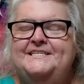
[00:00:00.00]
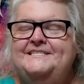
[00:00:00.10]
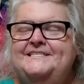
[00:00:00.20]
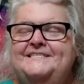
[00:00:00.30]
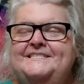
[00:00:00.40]

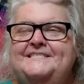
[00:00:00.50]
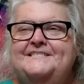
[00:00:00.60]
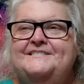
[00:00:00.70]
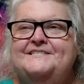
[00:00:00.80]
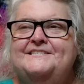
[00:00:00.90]
And it
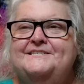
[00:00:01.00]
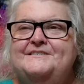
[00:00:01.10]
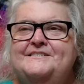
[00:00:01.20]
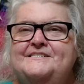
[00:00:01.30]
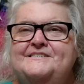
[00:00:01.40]
is, uh,
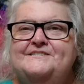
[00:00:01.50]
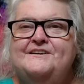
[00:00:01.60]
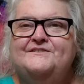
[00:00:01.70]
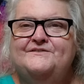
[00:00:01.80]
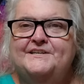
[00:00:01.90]
it has a
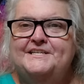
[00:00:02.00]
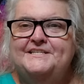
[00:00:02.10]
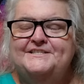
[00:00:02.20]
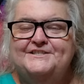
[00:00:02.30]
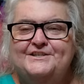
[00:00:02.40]
lot of
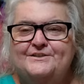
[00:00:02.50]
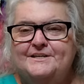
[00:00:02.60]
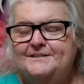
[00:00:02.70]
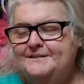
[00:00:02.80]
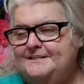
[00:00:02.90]
funniness to
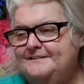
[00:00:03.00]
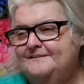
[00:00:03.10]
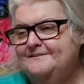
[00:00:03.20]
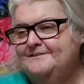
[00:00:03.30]
it and